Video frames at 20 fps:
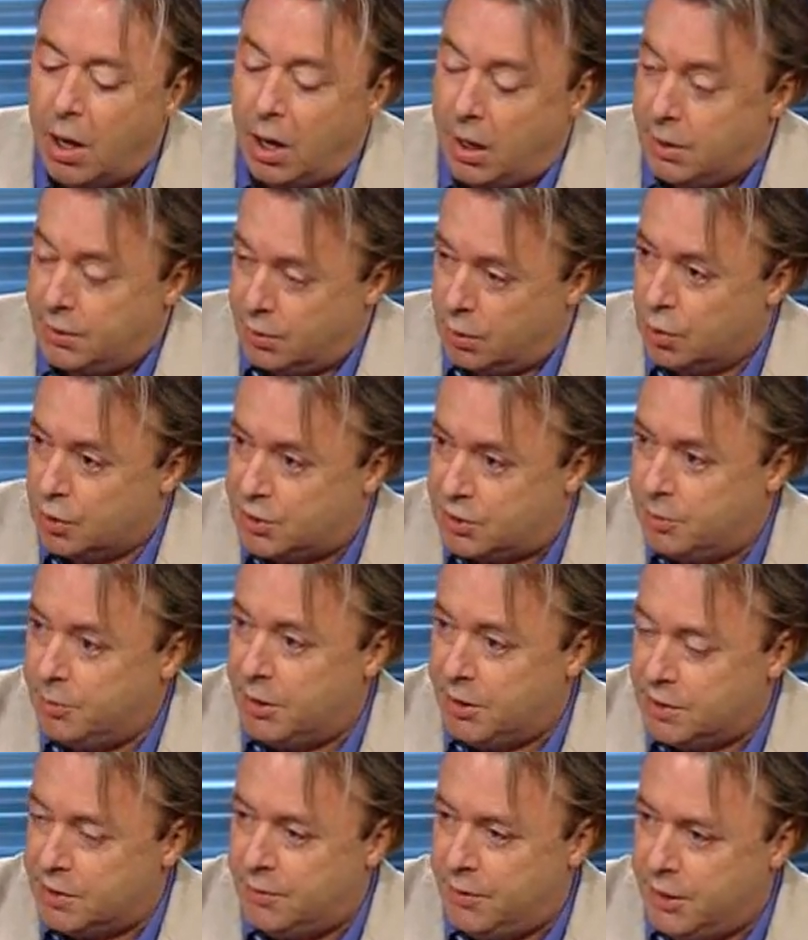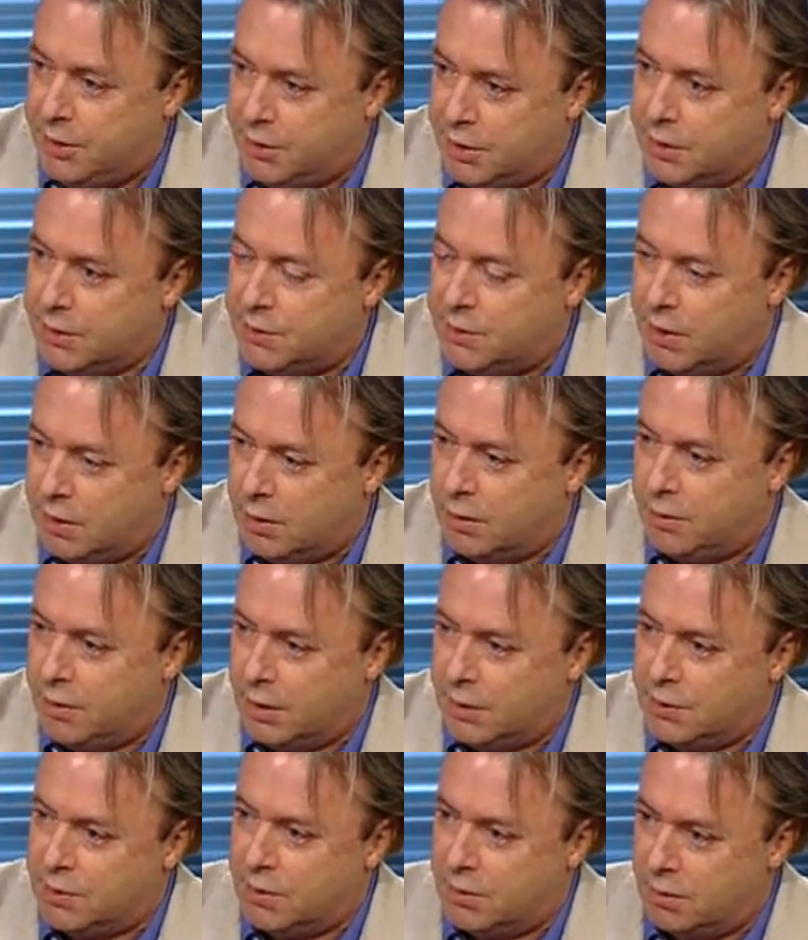It looks to me as if he did say the
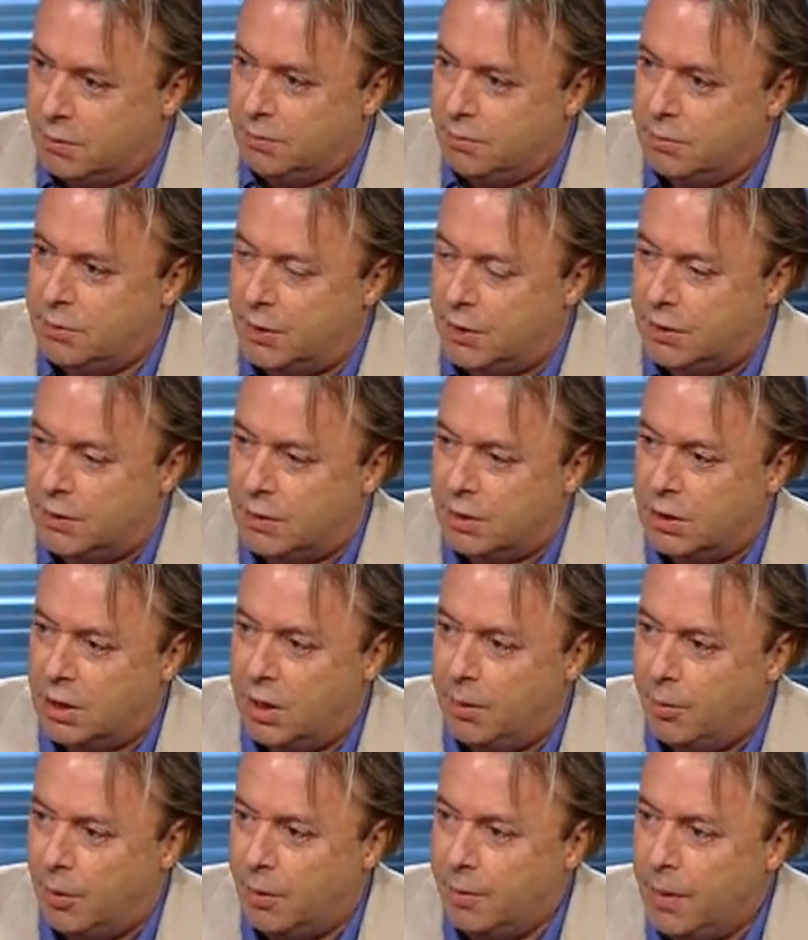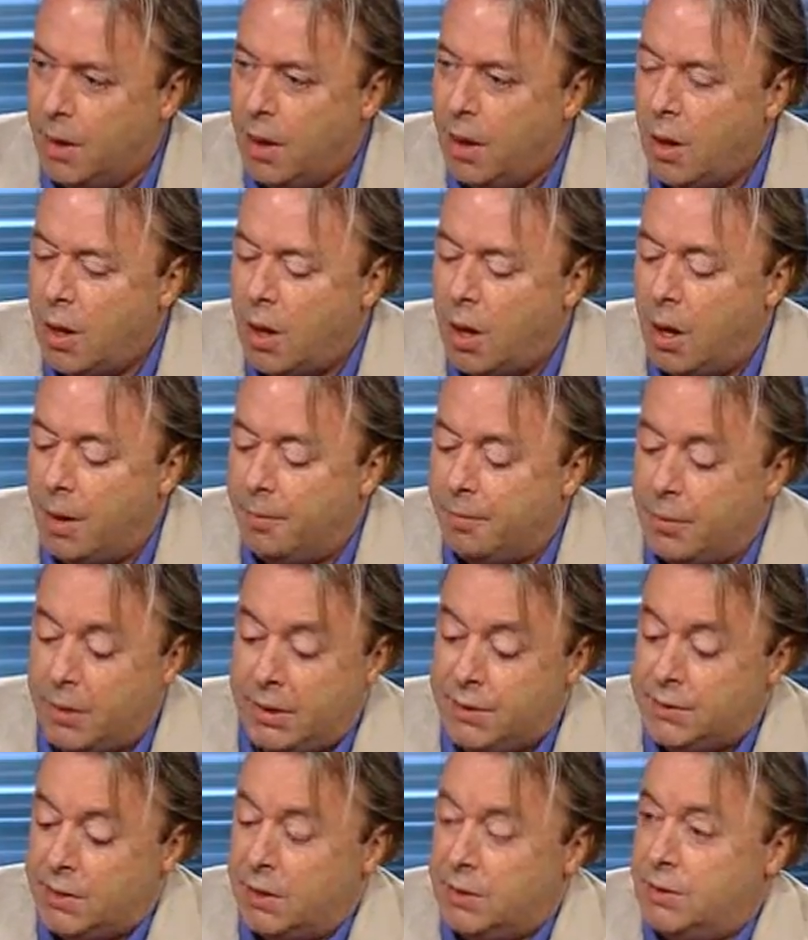things that are said in the cable. Um,
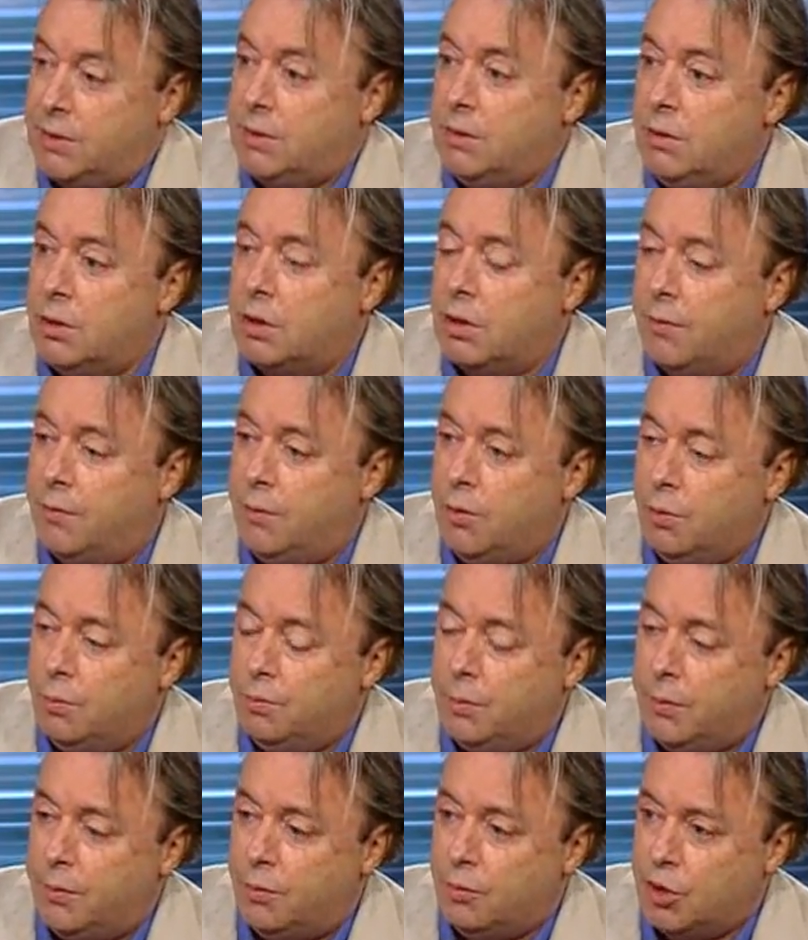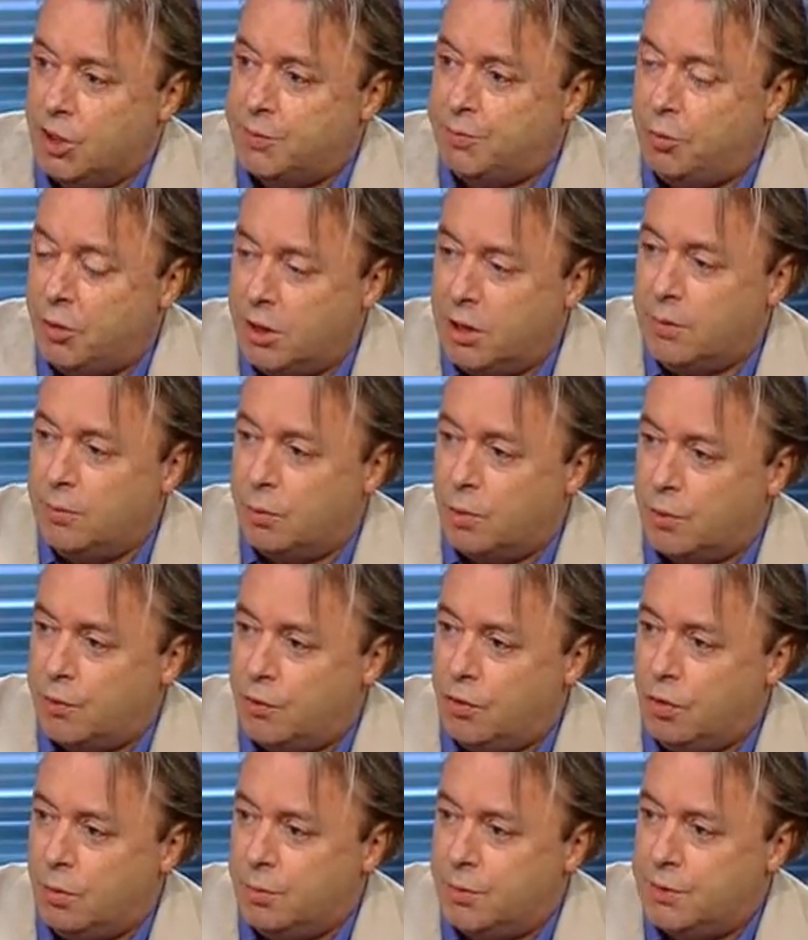he says, look, if you, if you just bring in more
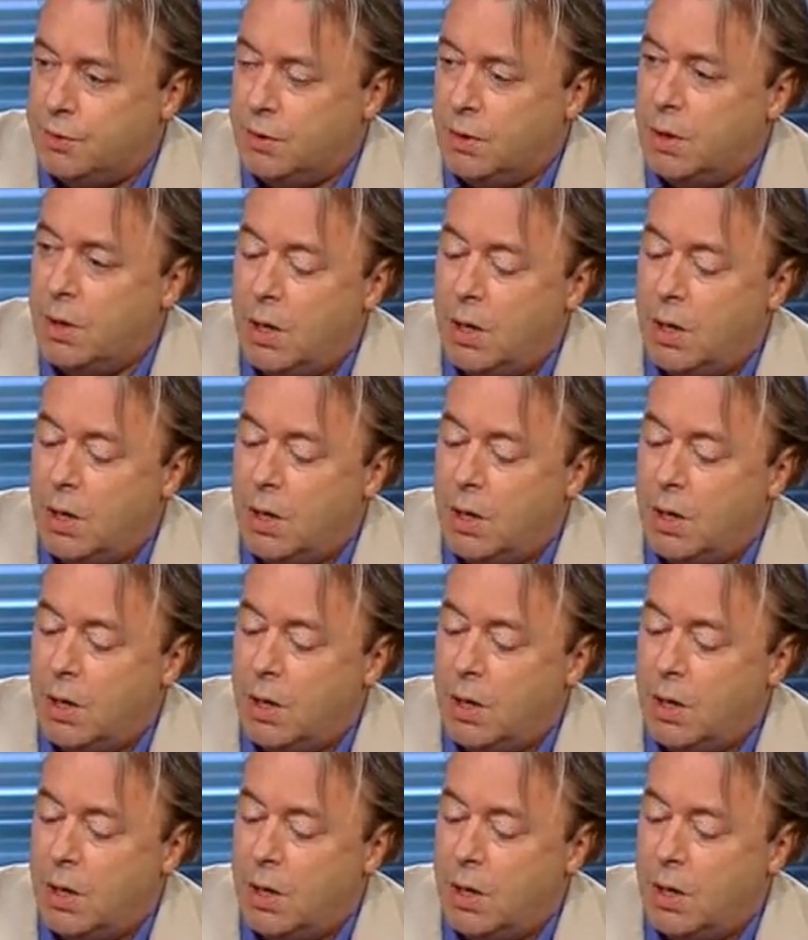troops,